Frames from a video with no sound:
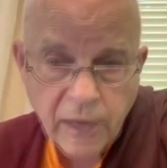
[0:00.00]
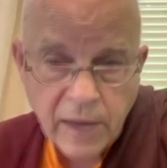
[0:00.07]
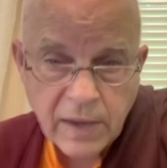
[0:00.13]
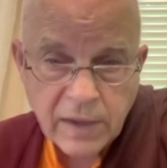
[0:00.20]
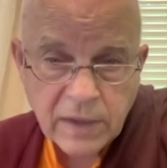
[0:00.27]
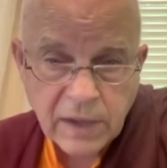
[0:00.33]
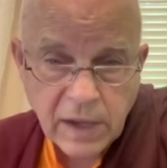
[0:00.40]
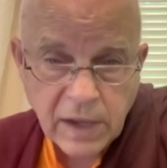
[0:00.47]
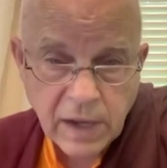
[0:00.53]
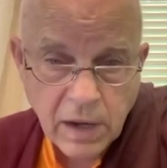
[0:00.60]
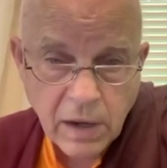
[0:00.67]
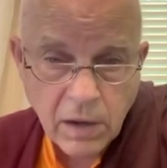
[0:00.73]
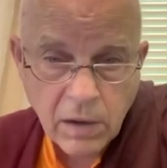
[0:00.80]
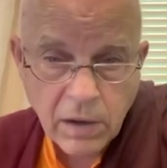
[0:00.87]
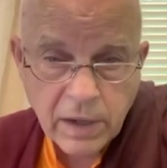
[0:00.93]
and
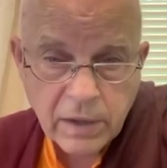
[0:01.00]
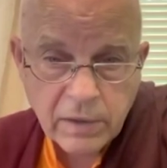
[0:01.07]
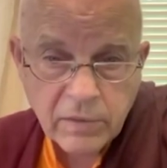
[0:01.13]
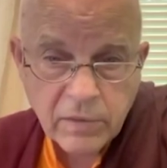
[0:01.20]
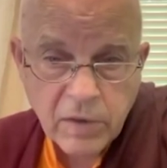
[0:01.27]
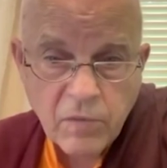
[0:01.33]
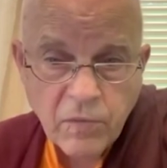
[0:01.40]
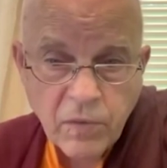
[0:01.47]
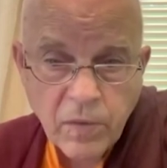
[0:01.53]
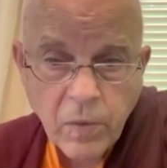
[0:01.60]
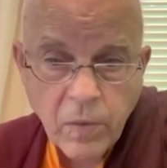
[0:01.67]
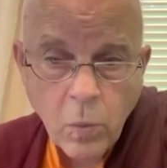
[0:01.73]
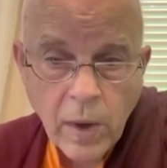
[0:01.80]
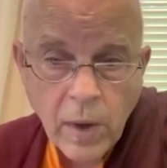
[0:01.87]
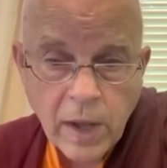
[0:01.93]
caring for the
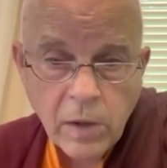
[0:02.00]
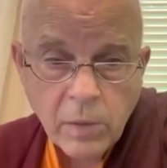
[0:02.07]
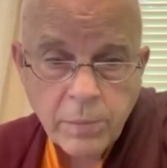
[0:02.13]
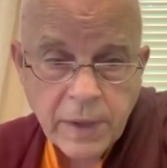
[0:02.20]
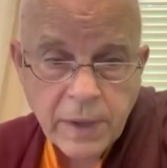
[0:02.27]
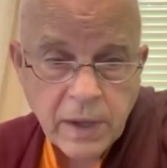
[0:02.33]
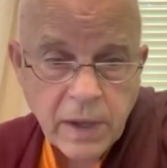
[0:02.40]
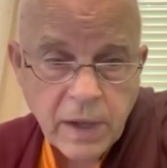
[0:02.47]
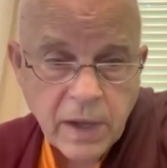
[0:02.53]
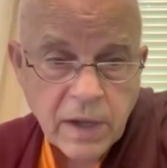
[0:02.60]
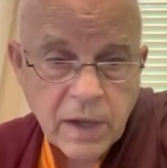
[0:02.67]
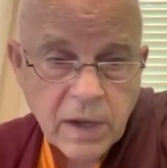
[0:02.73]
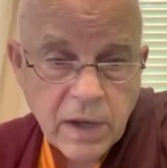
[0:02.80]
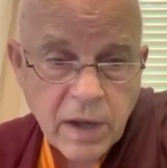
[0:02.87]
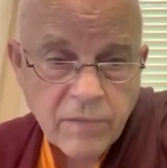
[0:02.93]
well
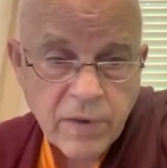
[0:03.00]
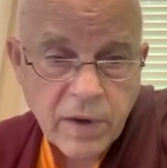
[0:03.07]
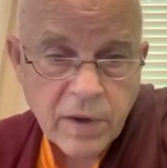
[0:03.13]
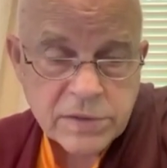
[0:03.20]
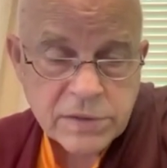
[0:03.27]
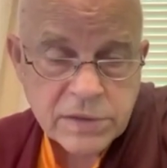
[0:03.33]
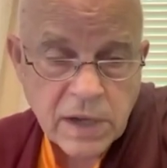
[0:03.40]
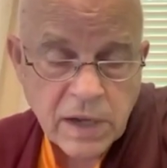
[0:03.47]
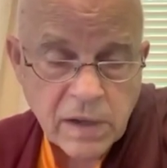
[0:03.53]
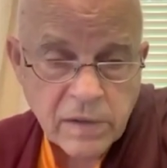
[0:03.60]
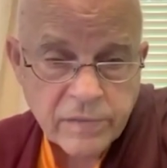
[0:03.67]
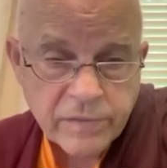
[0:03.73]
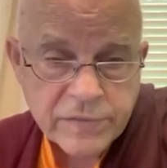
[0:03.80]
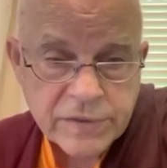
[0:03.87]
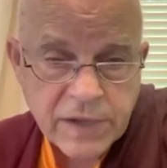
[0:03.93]
being of
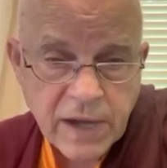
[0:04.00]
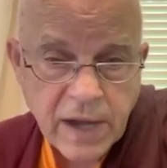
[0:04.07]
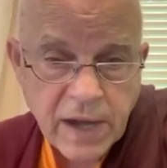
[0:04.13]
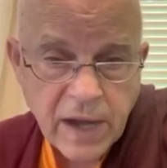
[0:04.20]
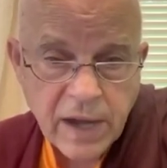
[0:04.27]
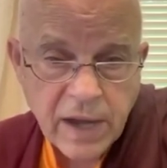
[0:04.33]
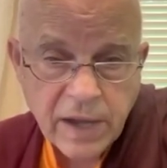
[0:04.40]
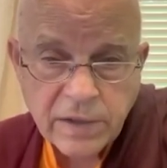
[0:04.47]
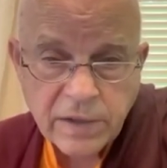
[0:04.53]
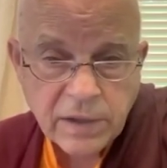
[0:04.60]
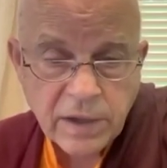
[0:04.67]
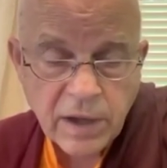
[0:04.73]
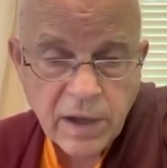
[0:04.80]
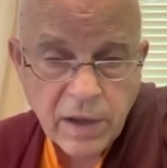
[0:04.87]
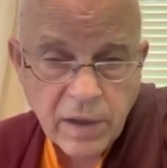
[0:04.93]
ourselves and
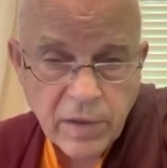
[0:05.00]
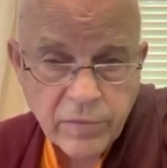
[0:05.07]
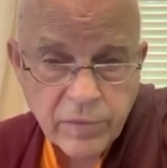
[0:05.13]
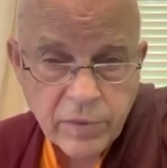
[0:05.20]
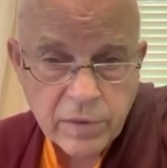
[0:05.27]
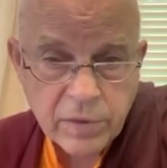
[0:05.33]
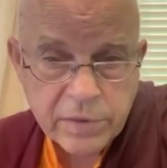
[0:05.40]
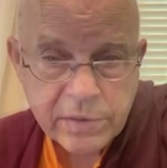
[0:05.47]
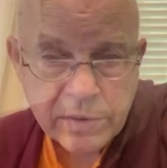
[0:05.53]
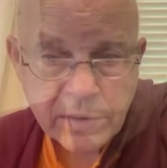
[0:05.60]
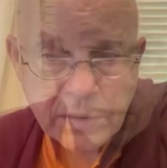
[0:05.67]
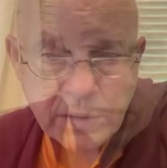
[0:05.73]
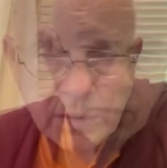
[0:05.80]
others.